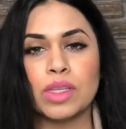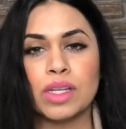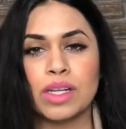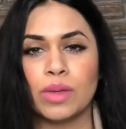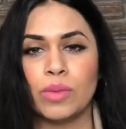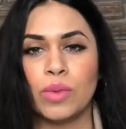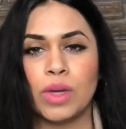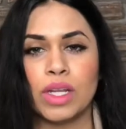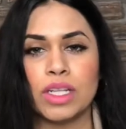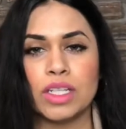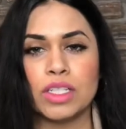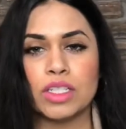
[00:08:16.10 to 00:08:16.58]
that I
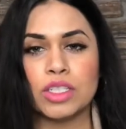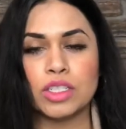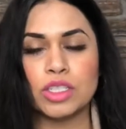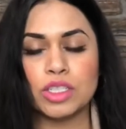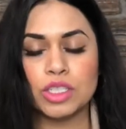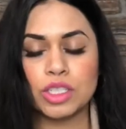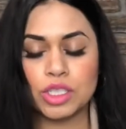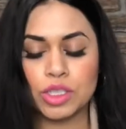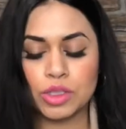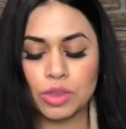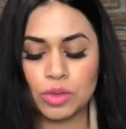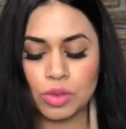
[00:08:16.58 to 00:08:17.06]
wanted to
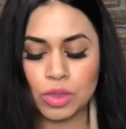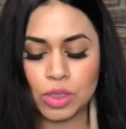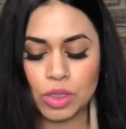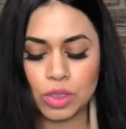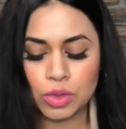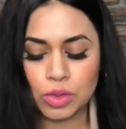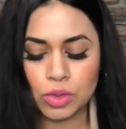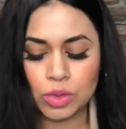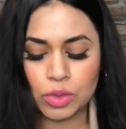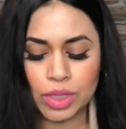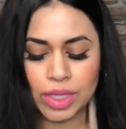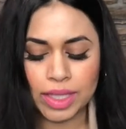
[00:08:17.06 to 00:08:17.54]
show
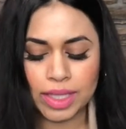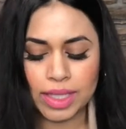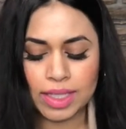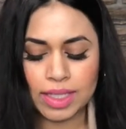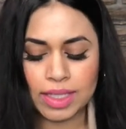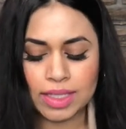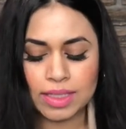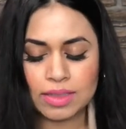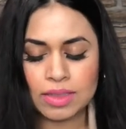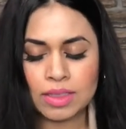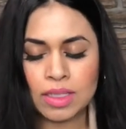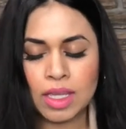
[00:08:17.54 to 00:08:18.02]
you
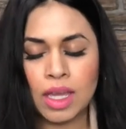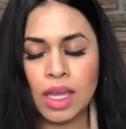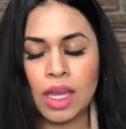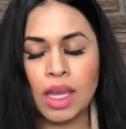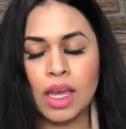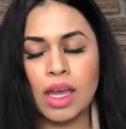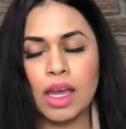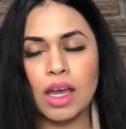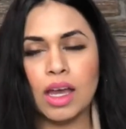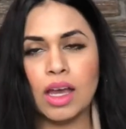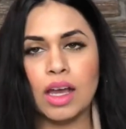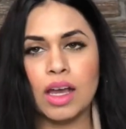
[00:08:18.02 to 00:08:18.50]
is
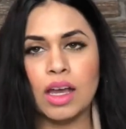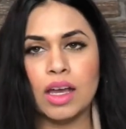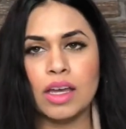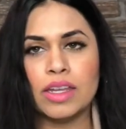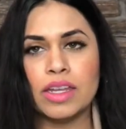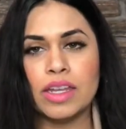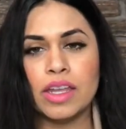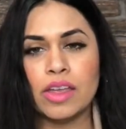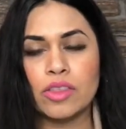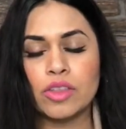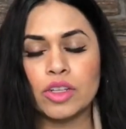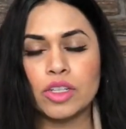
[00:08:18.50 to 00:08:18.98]

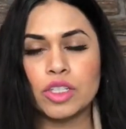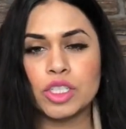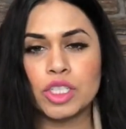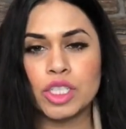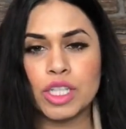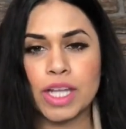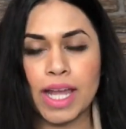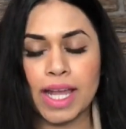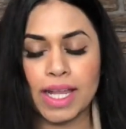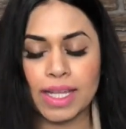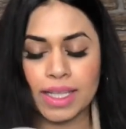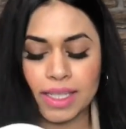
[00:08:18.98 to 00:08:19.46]
another
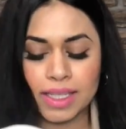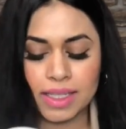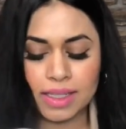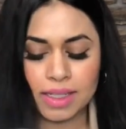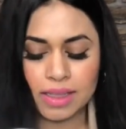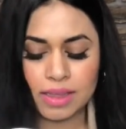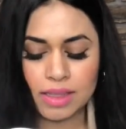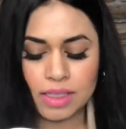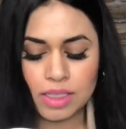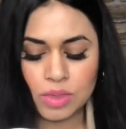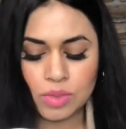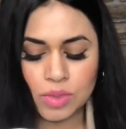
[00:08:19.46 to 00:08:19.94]
jacket
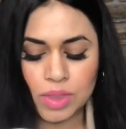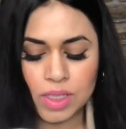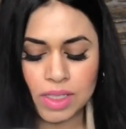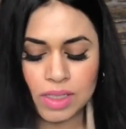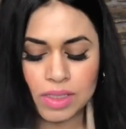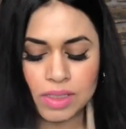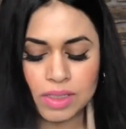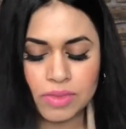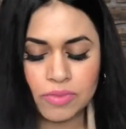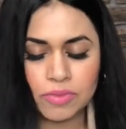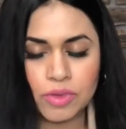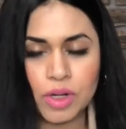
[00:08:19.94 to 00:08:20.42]
and this one
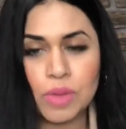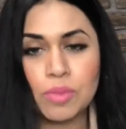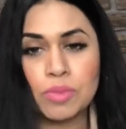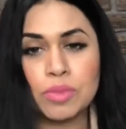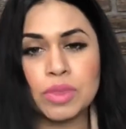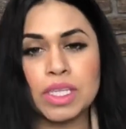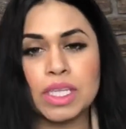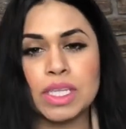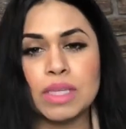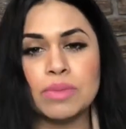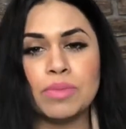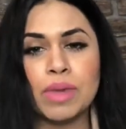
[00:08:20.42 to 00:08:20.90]
is
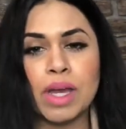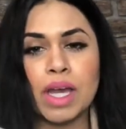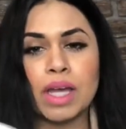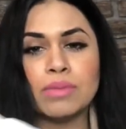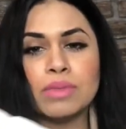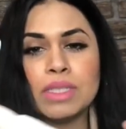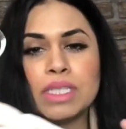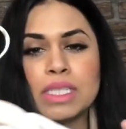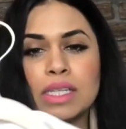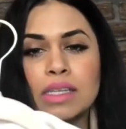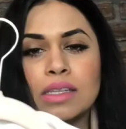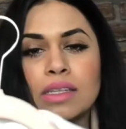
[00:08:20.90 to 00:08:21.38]
from the
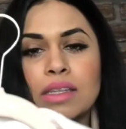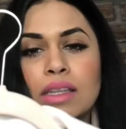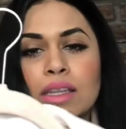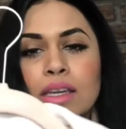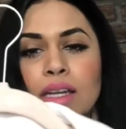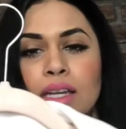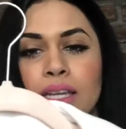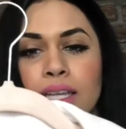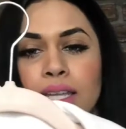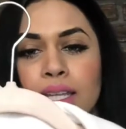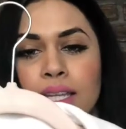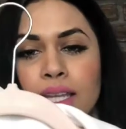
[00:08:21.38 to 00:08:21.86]
Babaton
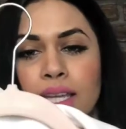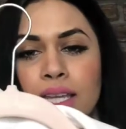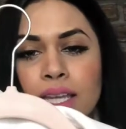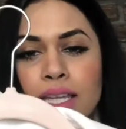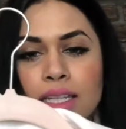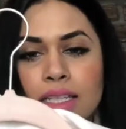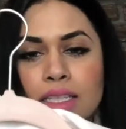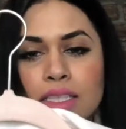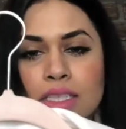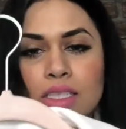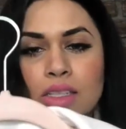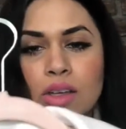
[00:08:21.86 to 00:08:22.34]
line
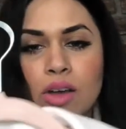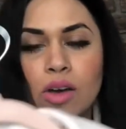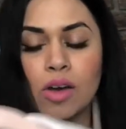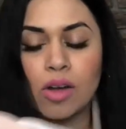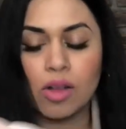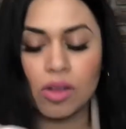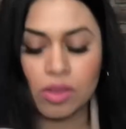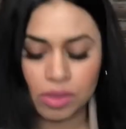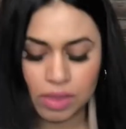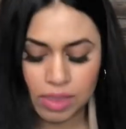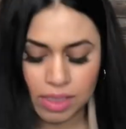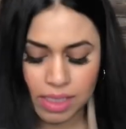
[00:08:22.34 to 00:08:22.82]
and it's
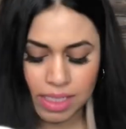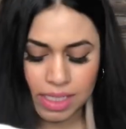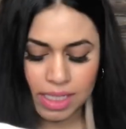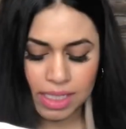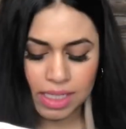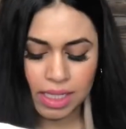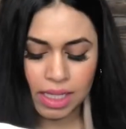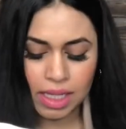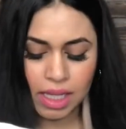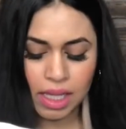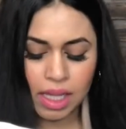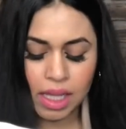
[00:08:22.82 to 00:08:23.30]
called
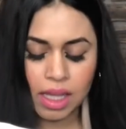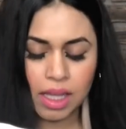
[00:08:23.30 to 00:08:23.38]
the